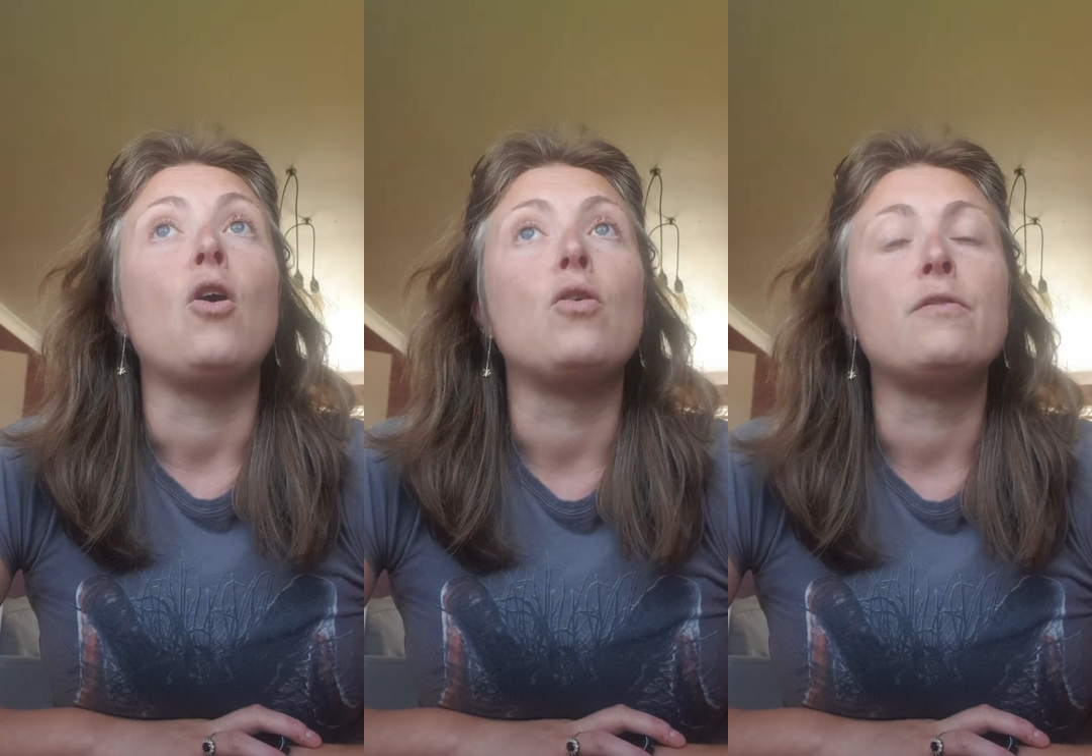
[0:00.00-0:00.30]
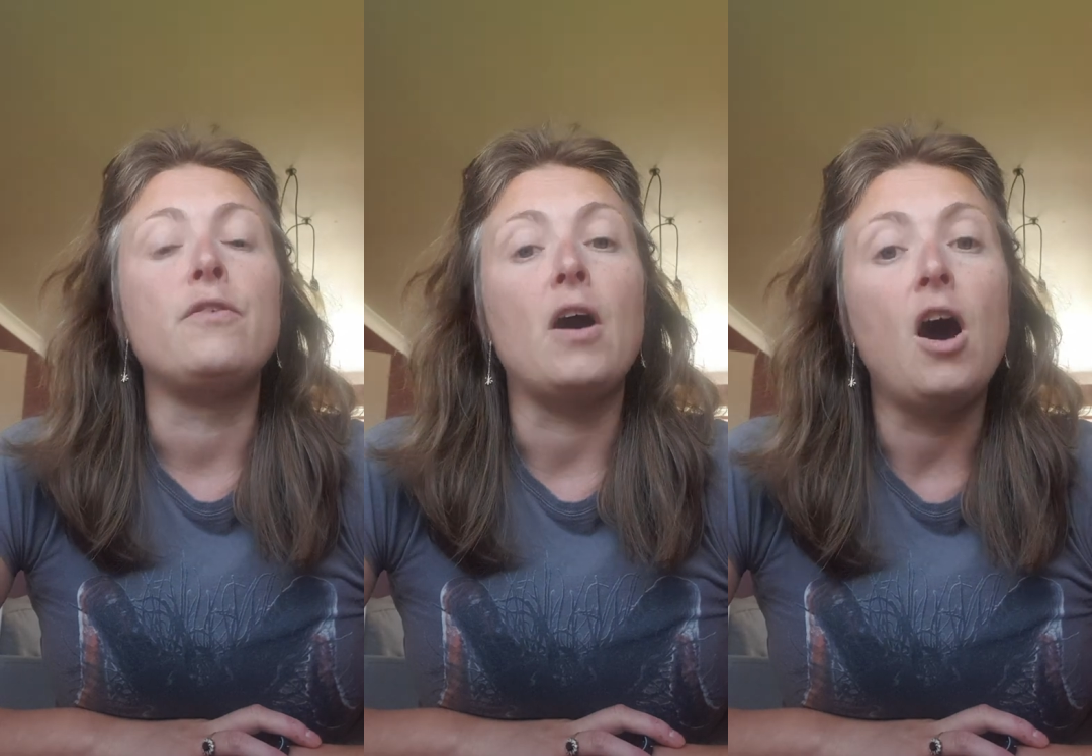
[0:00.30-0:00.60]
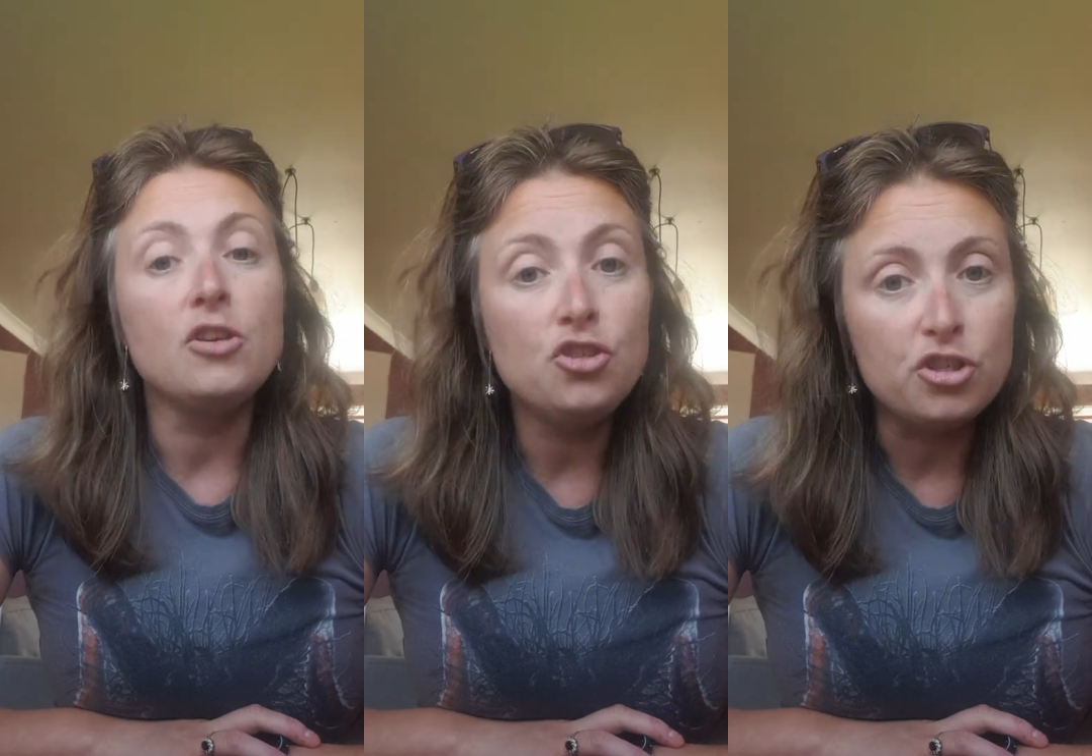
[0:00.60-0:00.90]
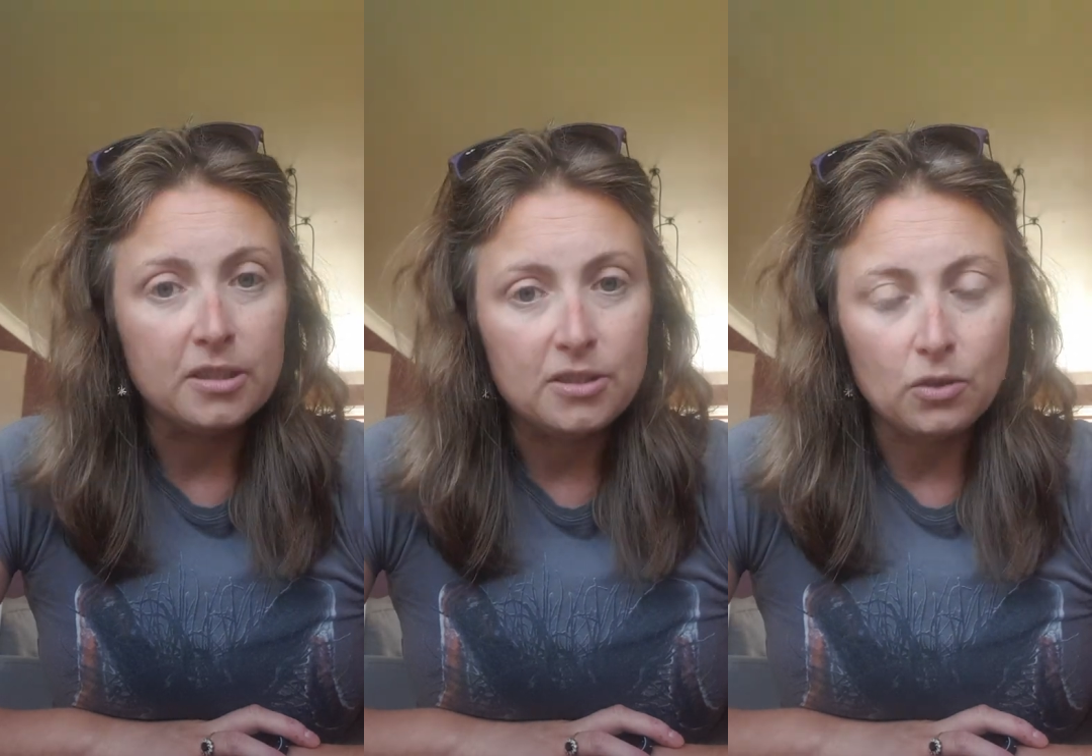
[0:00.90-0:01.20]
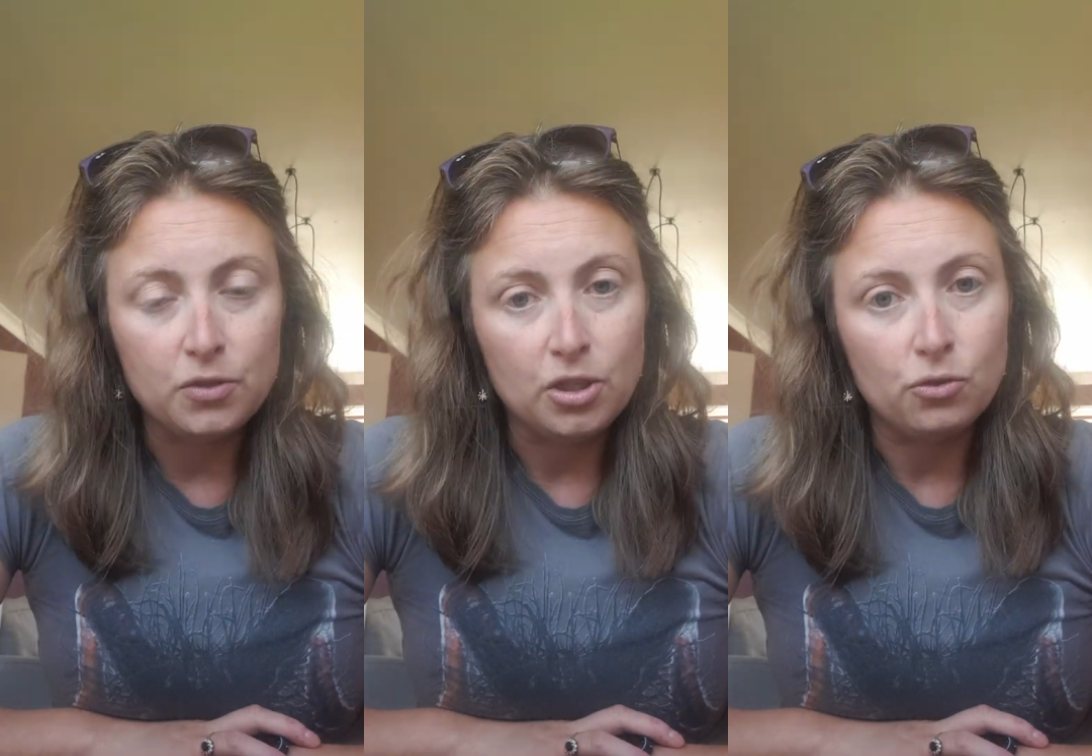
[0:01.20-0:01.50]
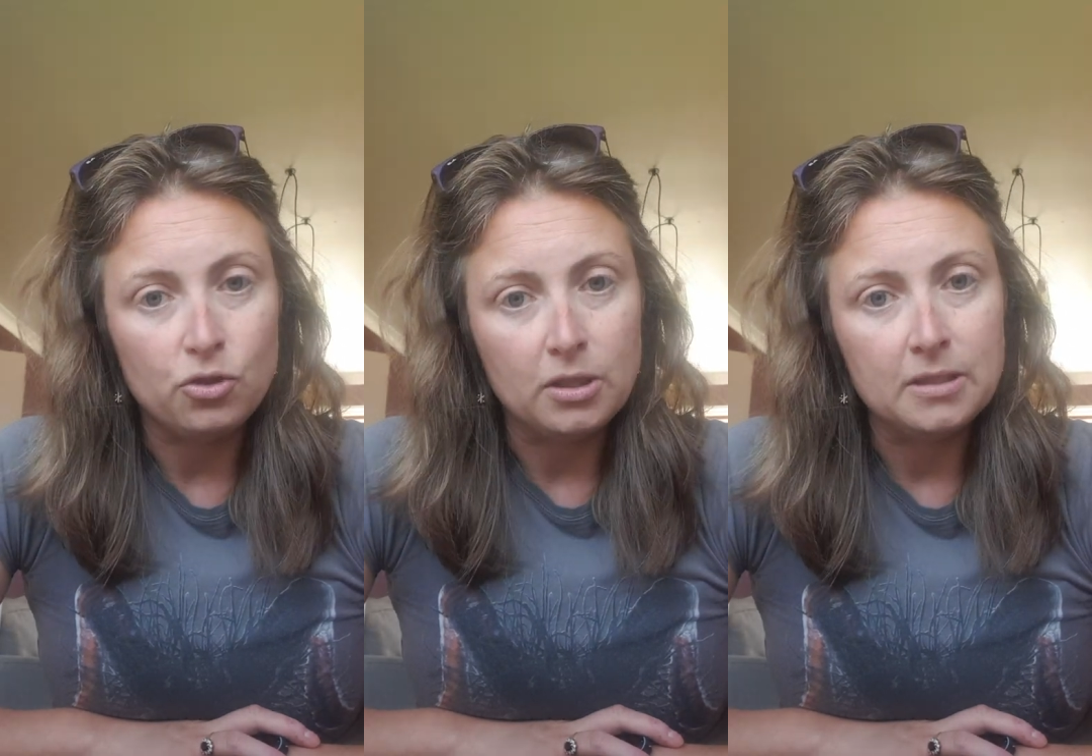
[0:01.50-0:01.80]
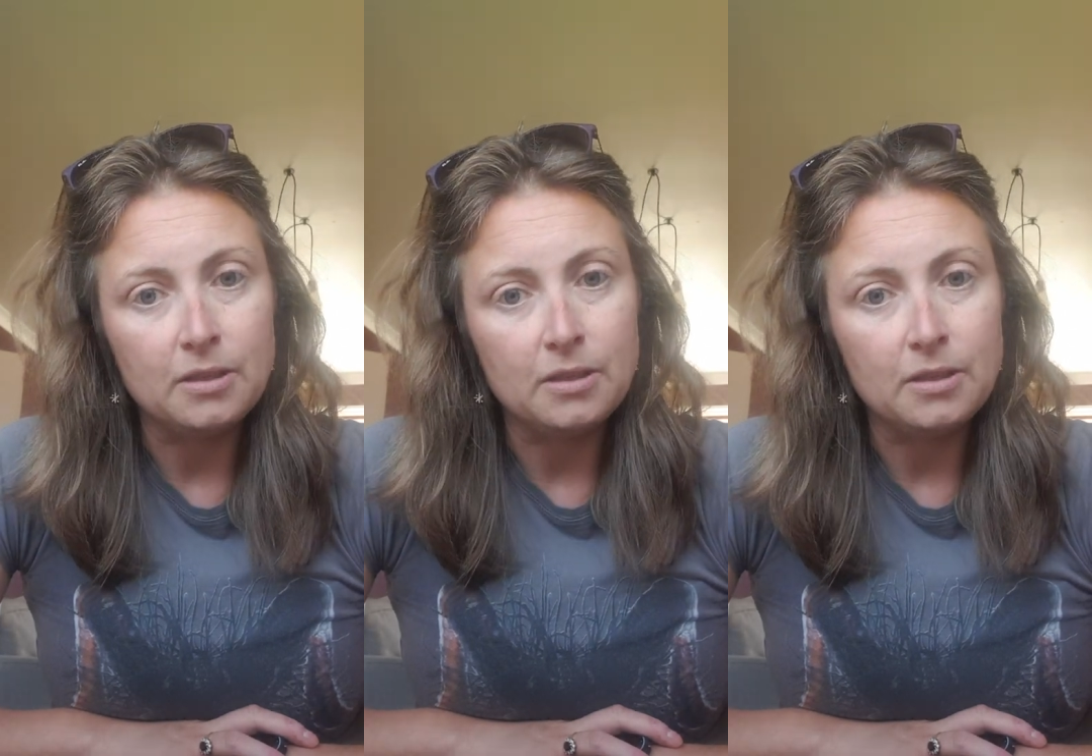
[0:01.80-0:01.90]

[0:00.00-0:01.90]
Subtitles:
of hundreds of children